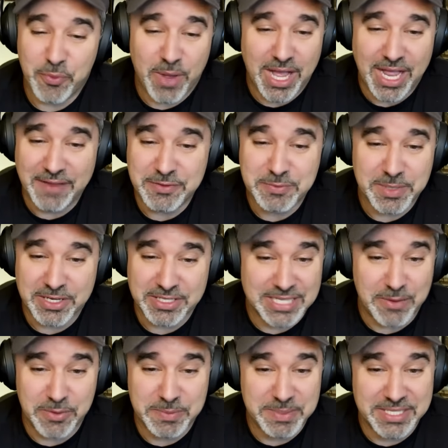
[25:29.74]
wives because I
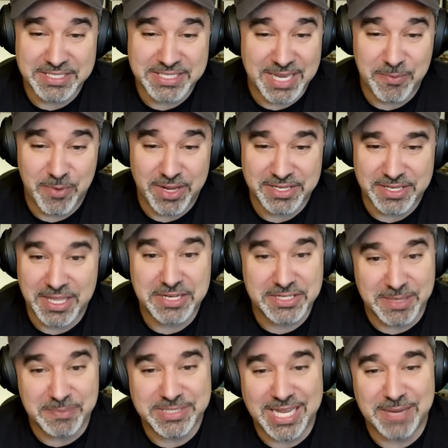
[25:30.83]
would be the same way. Like
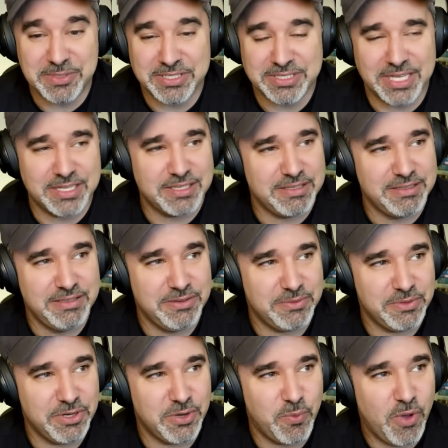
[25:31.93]
sometimes she's like, you,
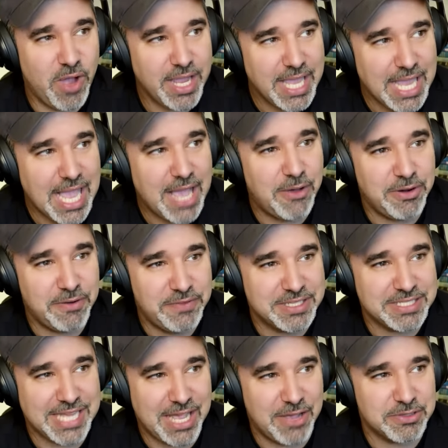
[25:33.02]
are walking out of this
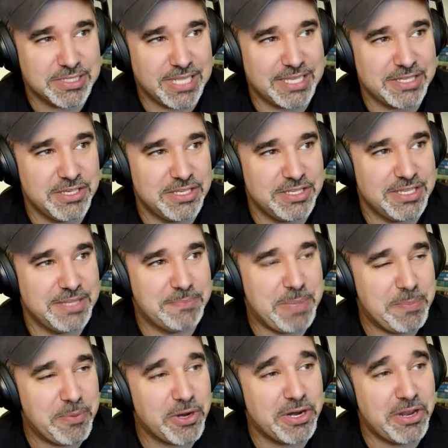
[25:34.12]
house like
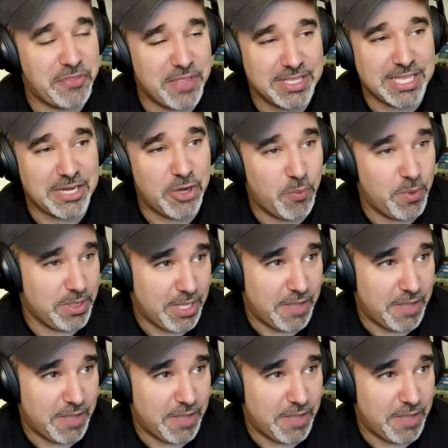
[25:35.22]
people are going to think that no one